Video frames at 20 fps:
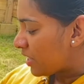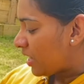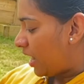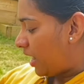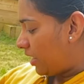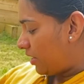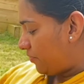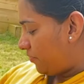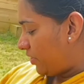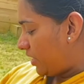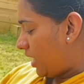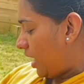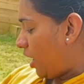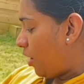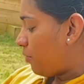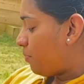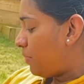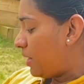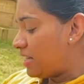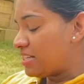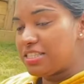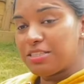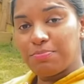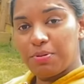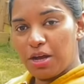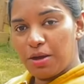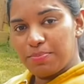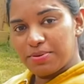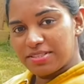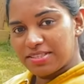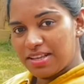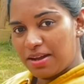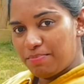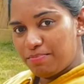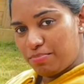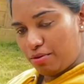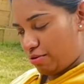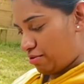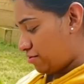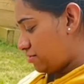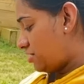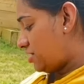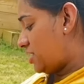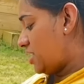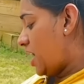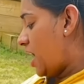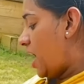And we have multi-purpose compost,